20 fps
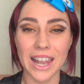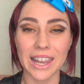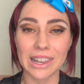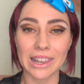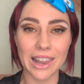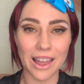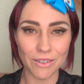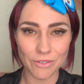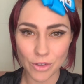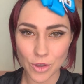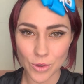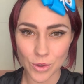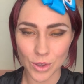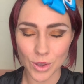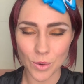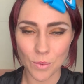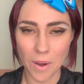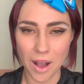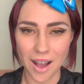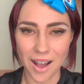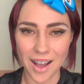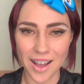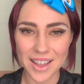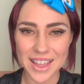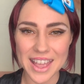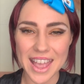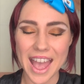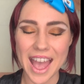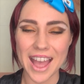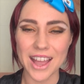Love who you are
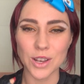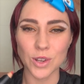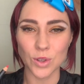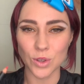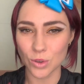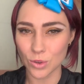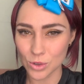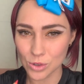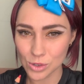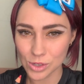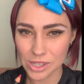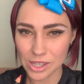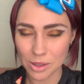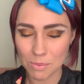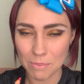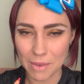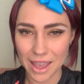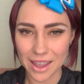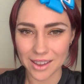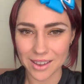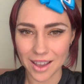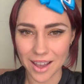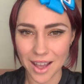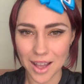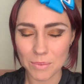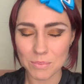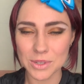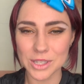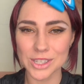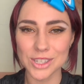and use the
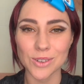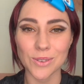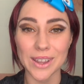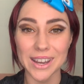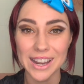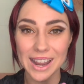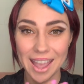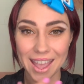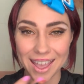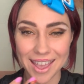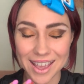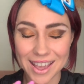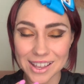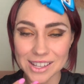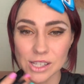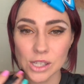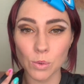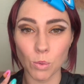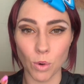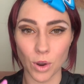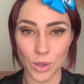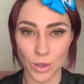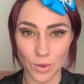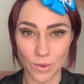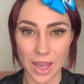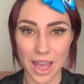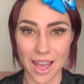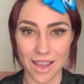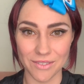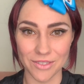makeup to enhance what you
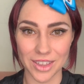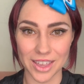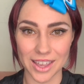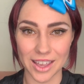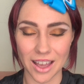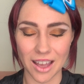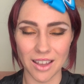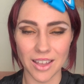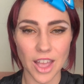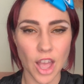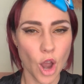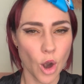have here.